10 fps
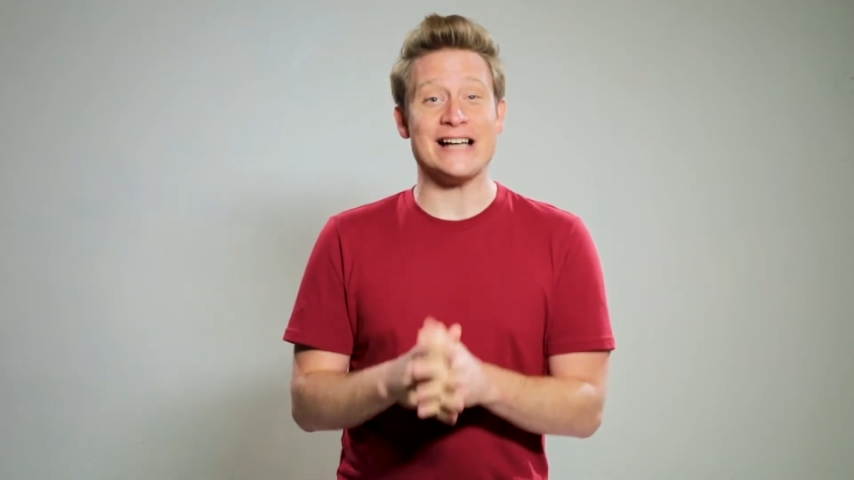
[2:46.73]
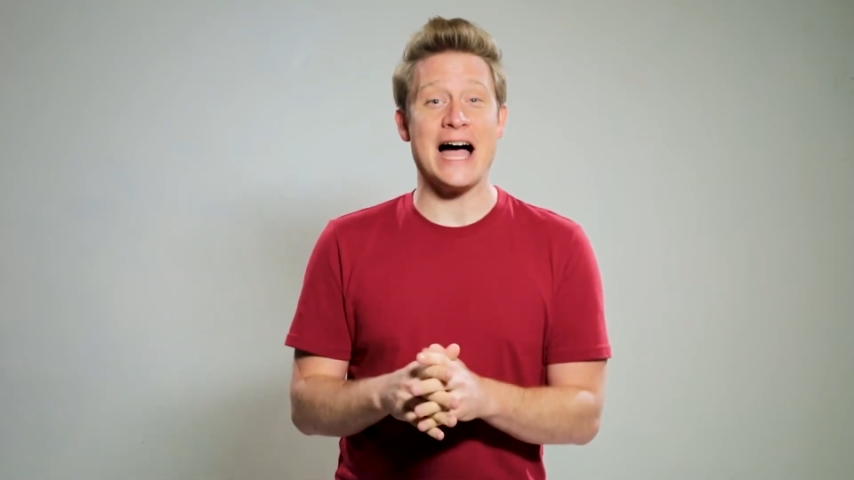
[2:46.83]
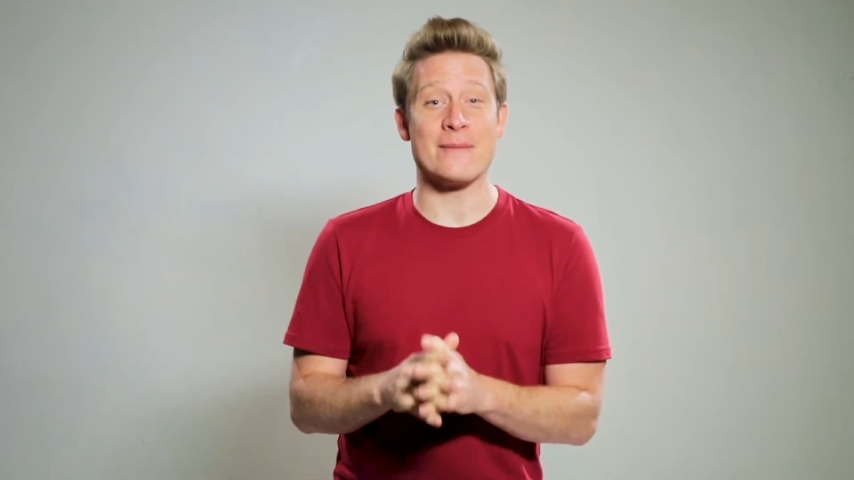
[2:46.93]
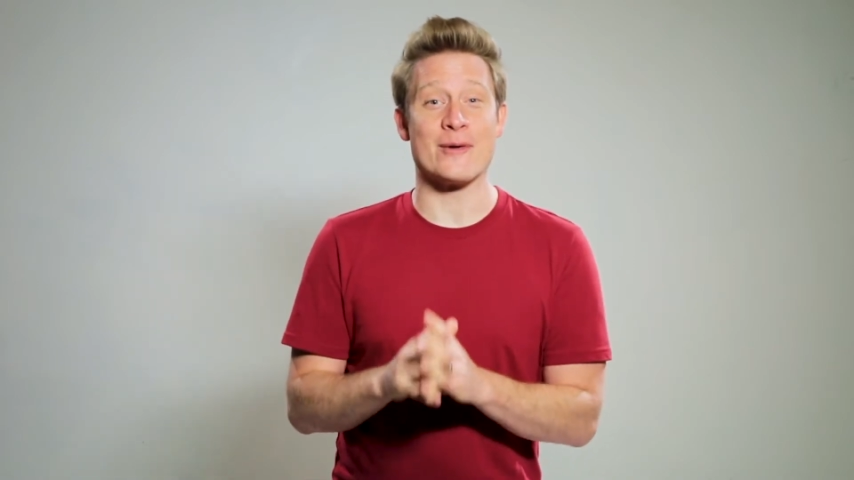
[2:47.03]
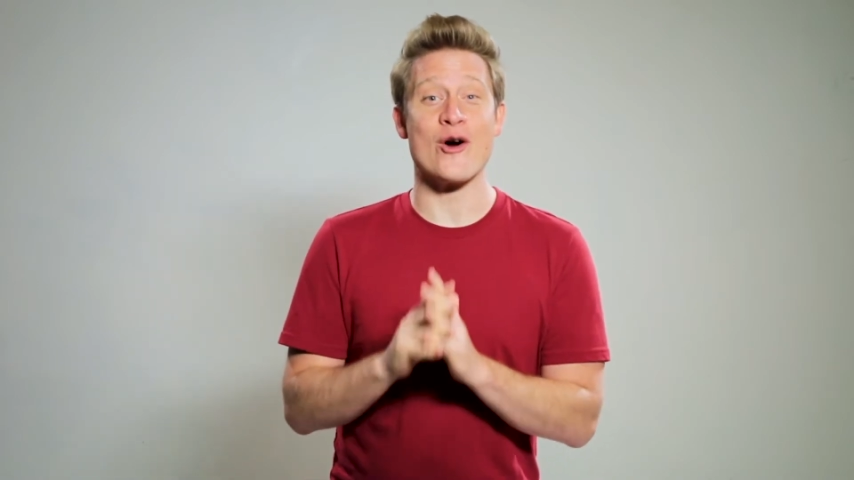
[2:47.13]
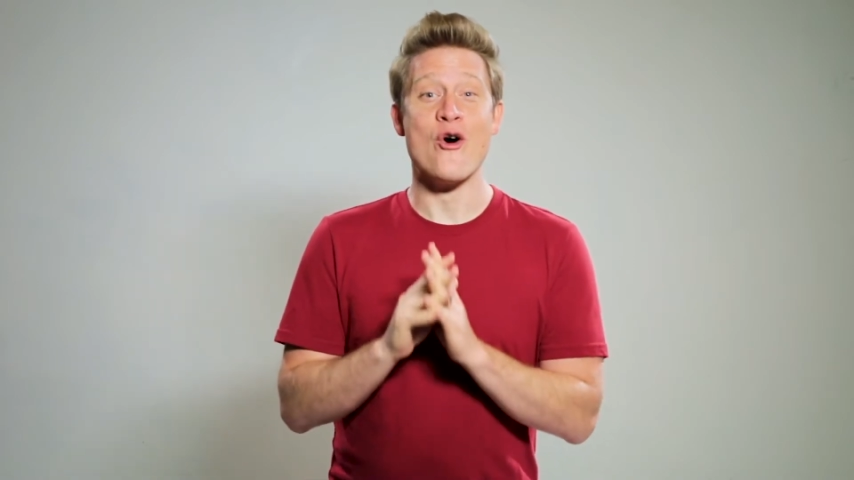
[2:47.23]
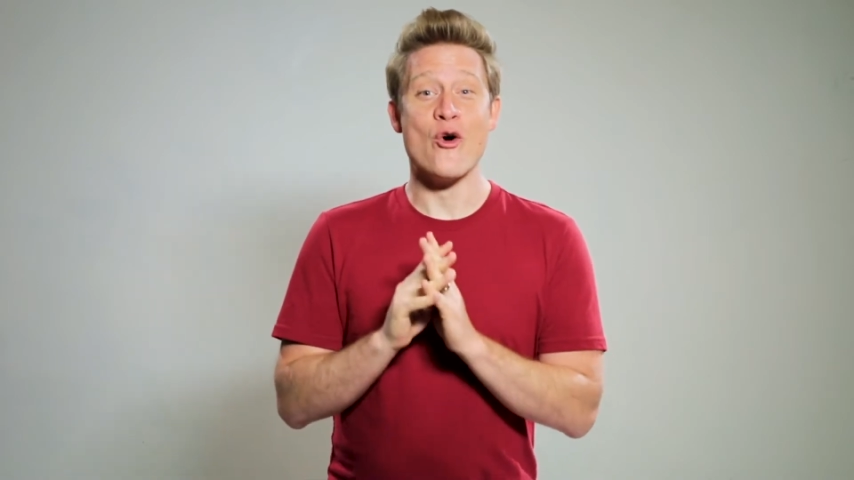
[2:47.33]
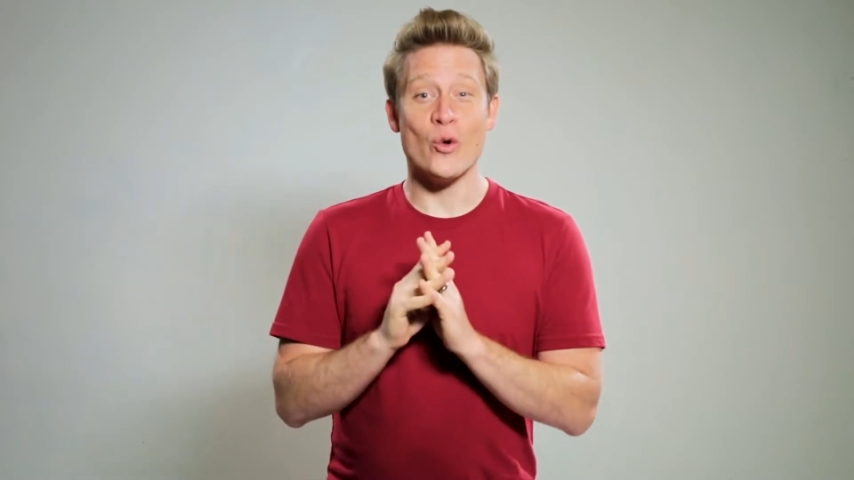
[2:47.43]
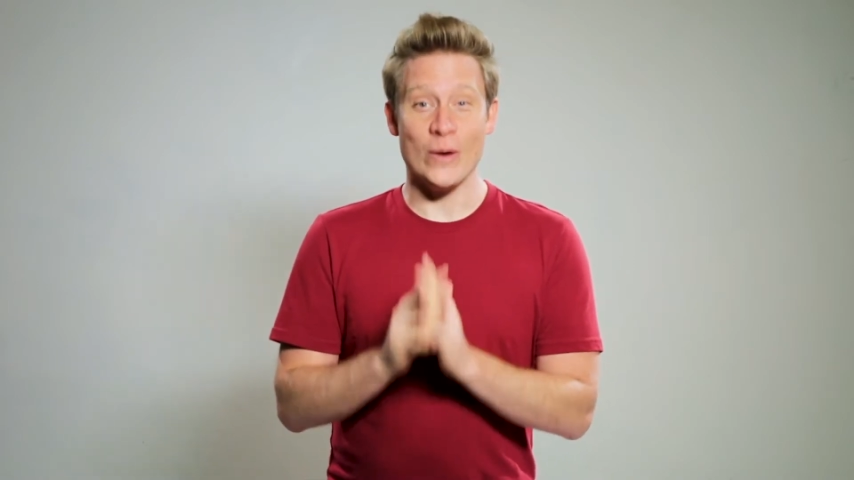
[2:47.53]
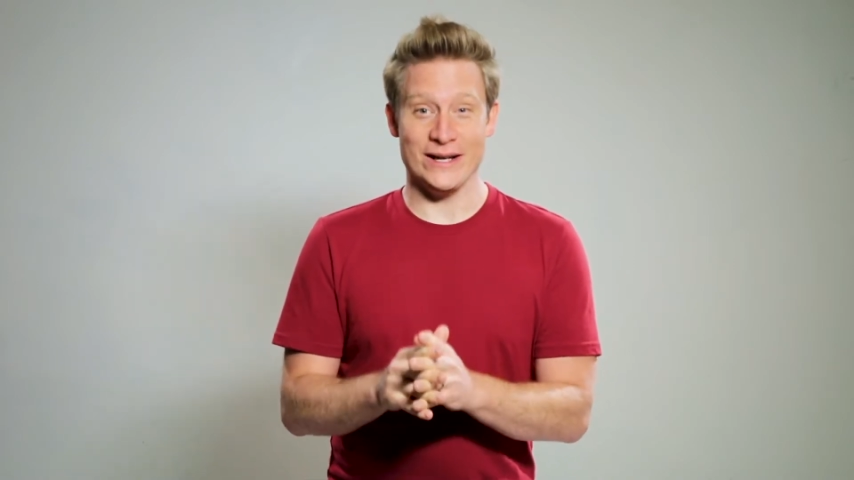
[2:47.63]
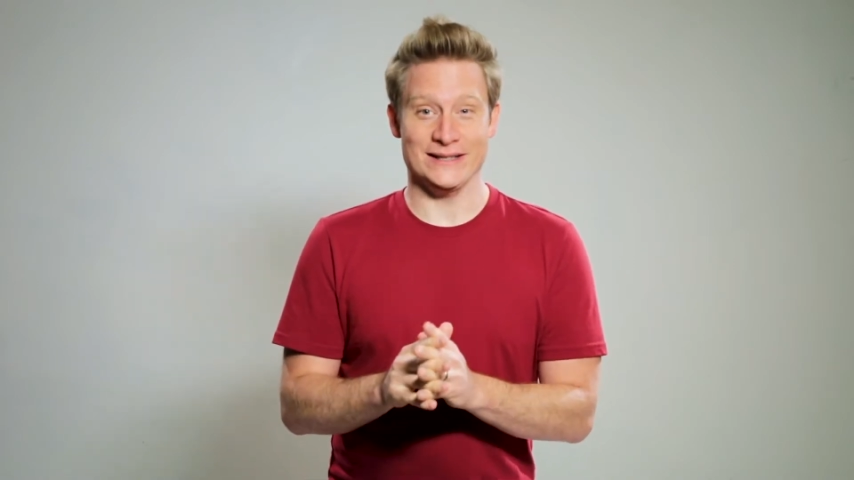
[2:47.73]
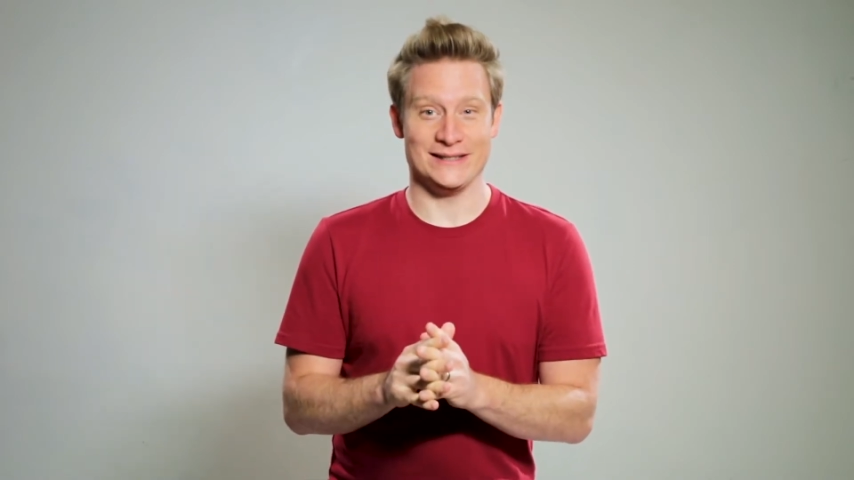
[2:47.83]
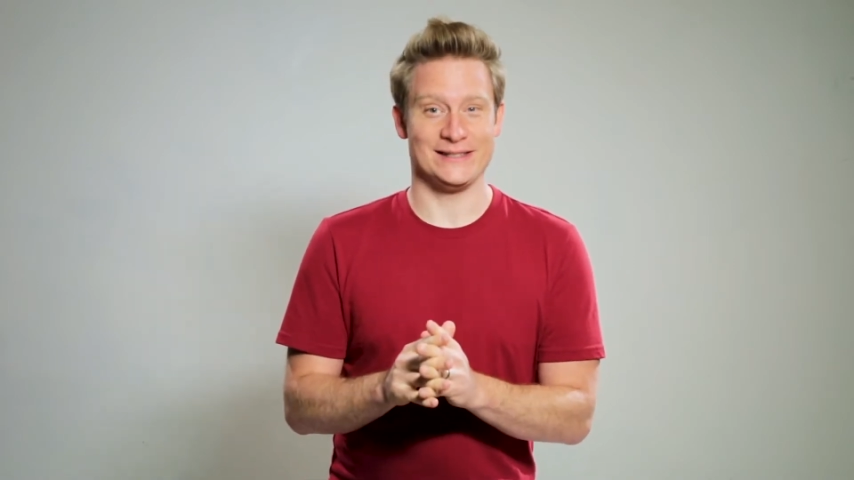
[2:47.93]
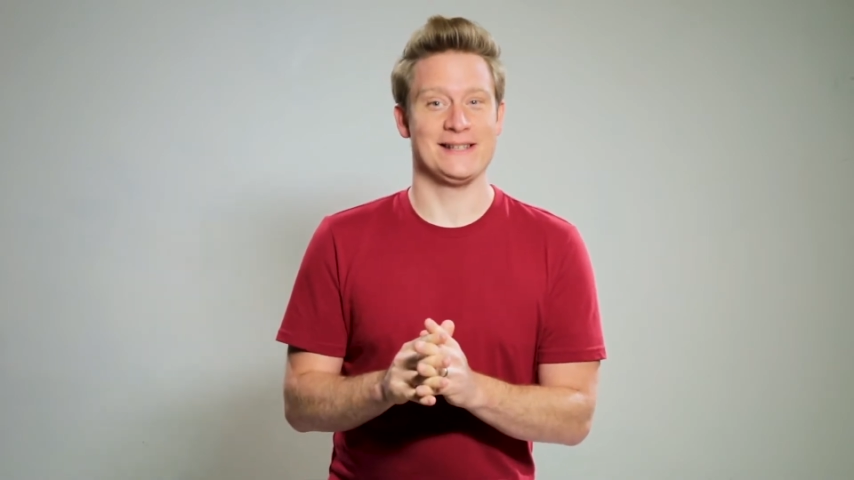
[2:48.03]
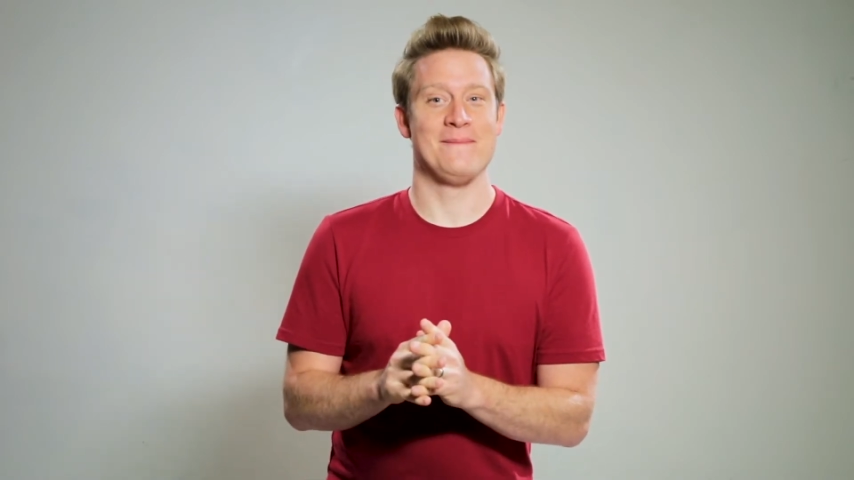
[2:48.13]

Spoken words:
timer wins.